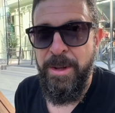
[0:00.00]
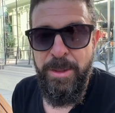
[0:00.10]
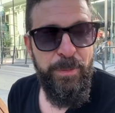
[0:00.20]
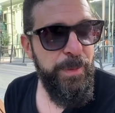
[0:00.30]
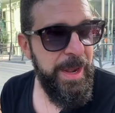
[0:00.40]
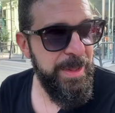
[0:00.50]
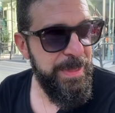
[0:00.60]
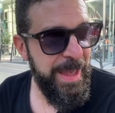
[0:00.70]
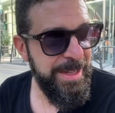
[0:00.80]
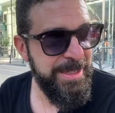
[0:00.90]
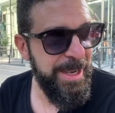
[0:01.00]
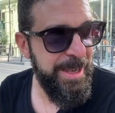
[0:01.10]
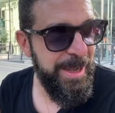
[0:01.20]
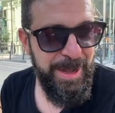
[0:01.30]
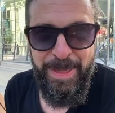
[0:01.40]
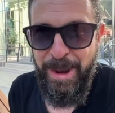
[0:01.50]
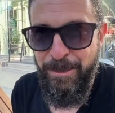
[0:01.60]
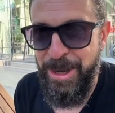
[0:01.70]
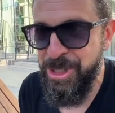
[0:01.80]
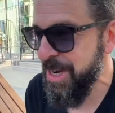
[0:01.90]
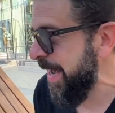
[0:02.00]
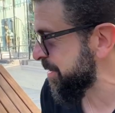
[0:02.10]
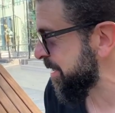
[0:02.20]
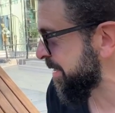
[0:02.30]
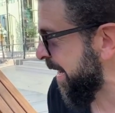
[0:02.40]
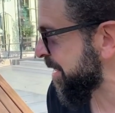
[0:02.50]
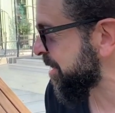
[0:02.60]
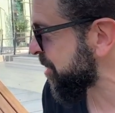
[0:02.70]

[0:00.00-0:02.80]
the fact that that Russia has decided to